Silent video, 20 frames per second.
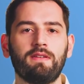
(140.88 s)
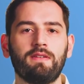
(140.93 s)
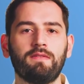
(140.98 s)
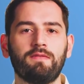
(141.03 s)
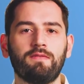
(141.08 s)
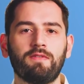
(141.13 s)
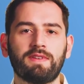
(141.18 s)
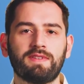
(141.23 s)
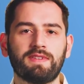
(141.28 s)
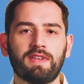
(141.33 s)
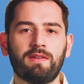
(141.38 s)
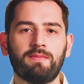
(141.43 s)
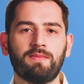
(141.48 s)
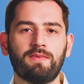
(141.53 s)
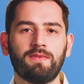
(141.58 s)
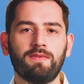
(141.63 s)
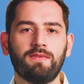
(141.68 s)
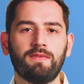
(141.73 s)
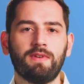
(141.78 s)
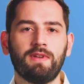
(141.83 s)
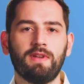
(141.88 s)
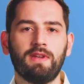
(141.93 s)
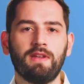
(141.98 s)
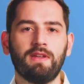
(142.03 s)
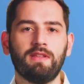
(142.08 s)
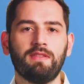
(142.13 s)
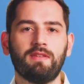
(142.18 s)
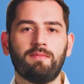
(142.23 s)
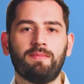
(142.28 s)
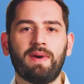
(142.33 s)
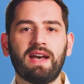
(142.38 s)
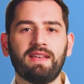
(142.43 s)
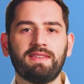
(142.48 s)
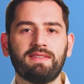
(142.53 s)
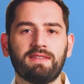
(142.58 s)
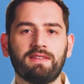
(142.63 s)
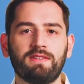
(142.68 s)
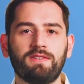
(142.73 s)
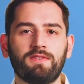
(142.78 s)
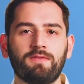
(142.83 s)
For example, The
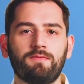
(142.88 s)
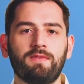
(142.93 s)
Passage,